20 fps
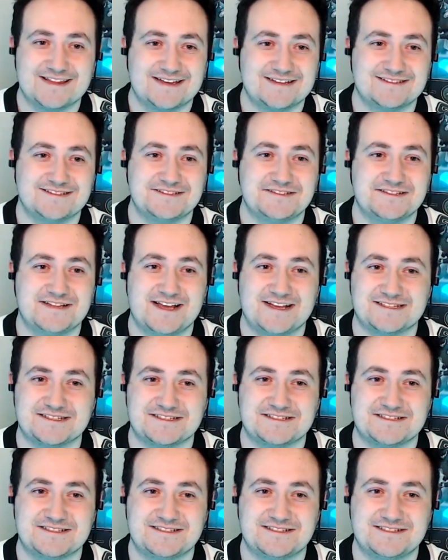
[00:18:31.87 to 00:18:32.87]
That's
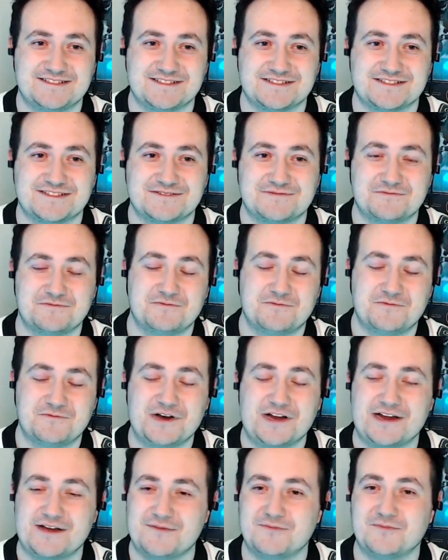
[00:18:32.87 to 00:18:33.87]
that's just
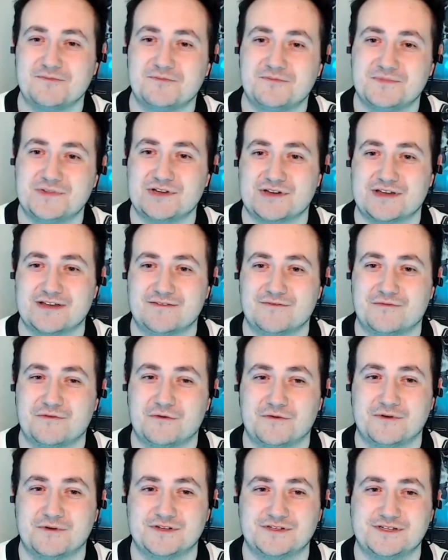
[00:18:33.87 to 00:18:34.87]
what I'm looking
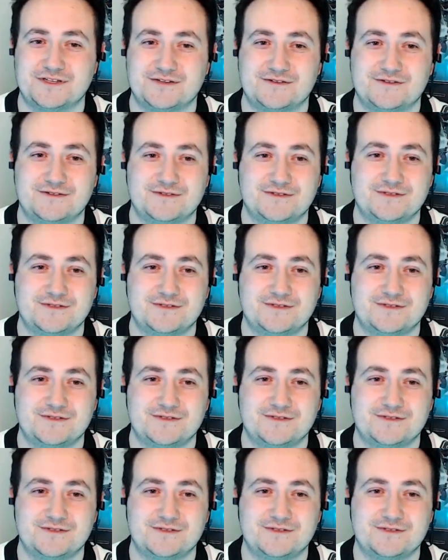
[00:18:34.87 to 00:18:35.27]
forward to.